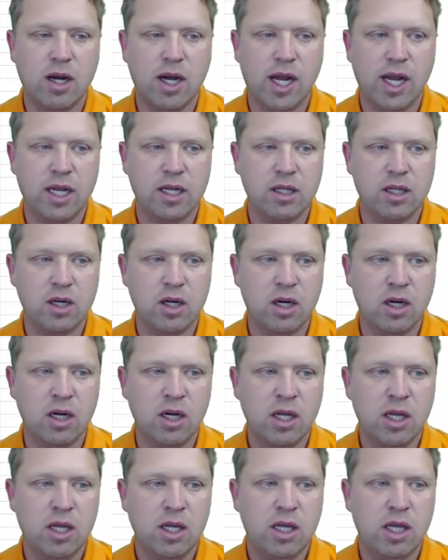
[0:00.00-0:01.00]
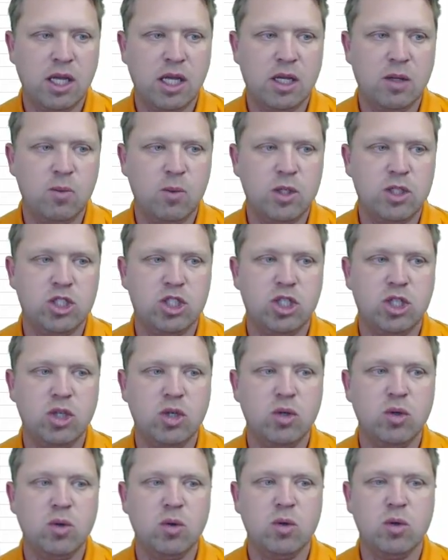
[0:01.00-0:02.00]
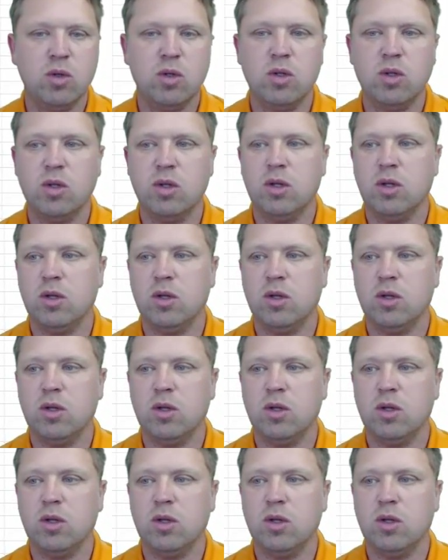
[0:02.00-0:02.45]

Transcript: error handler in which you